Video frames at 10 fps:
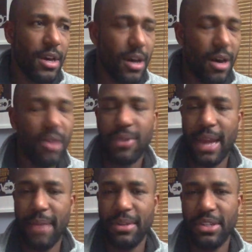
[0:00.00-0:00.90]
of
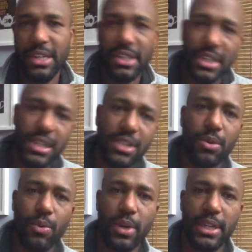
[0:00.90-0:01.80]
climate change is
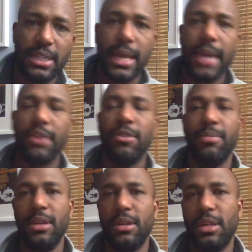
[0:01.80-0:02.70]
or what it's like to
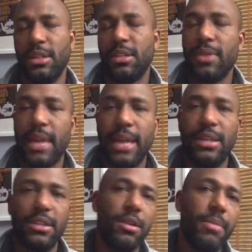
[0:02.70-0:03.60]
be. And so that
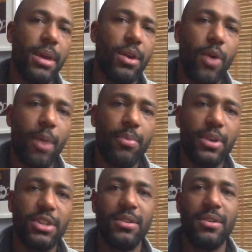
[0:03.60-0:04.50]
is going to make
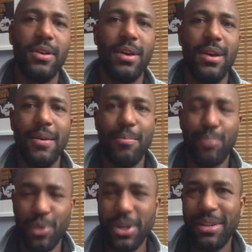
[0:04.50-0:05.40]
cooperation
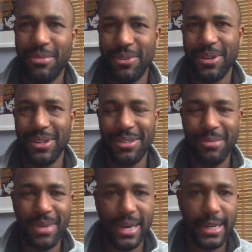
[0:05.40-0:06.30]
pretty difficult,
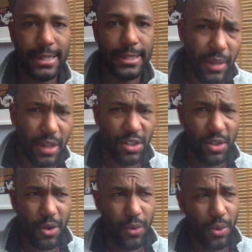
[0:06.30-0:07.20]
to be honest.
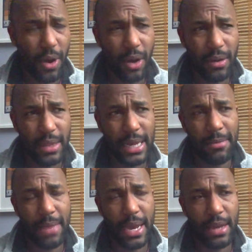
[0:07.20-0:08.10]
So with all of that
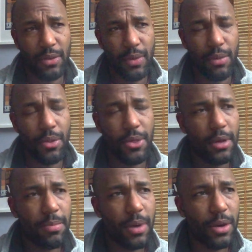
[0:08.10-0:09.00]
in mind, when we
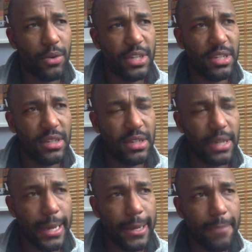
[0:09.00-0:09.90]
think about questions
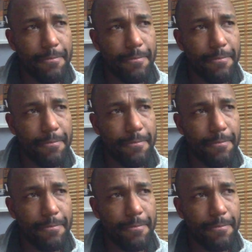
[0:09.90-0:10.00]
like,